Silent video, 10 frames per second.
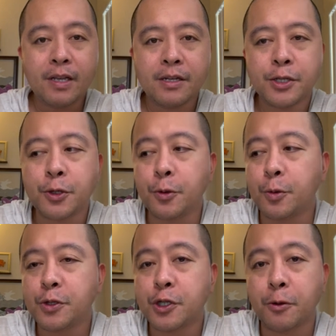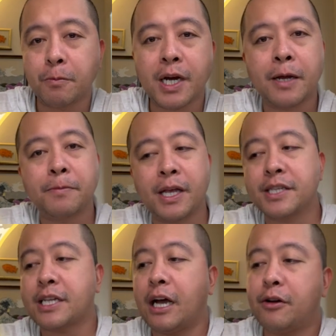to suit my
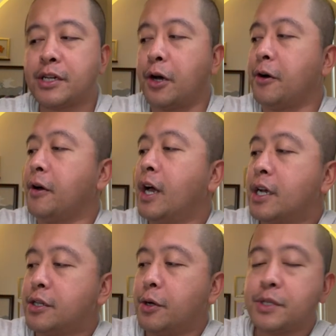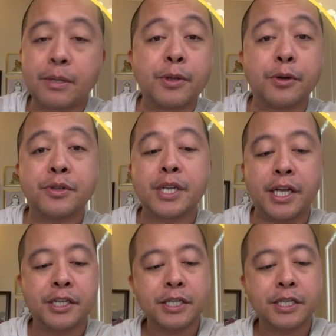playstyle, and I'll note some of those changes,